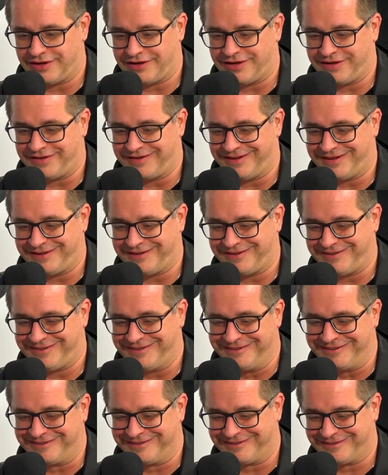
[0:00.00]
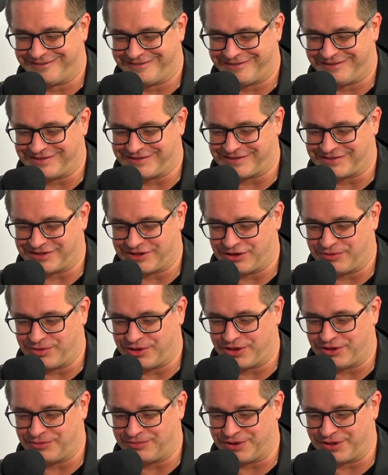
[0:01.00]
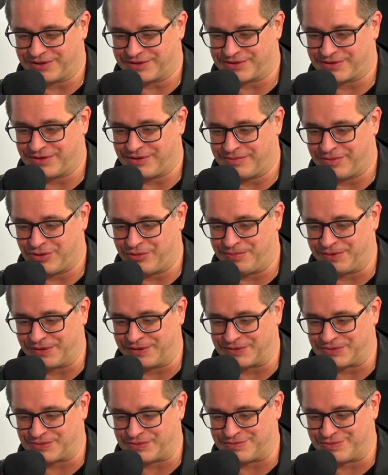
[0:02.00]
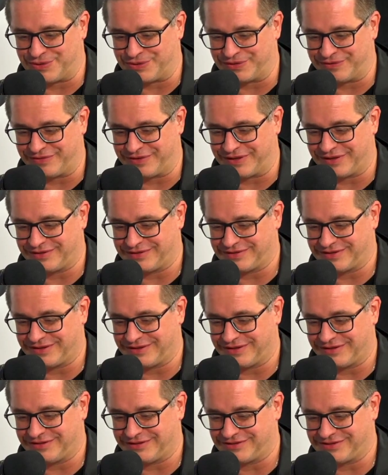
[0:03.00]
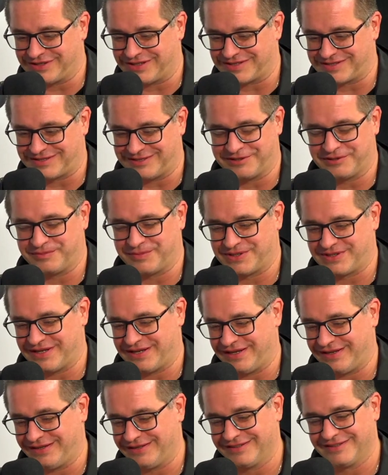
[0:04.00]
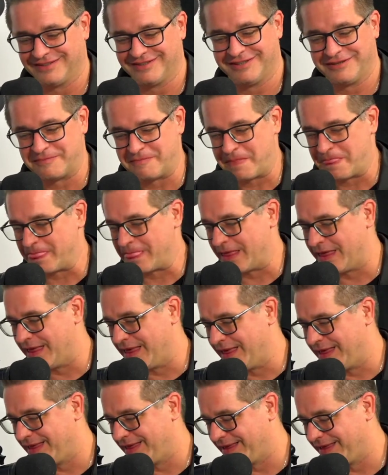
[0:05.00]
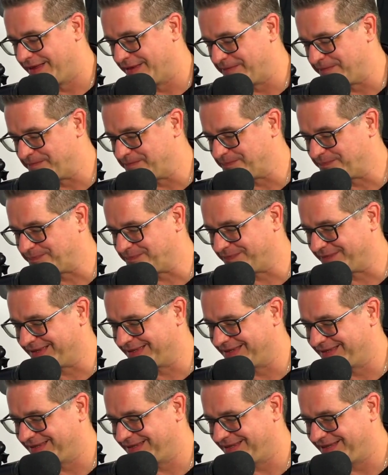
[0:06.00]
share, and, and this is going to be good because I'm hoping this will motivate uh, Justin and Matei. Uh-oh.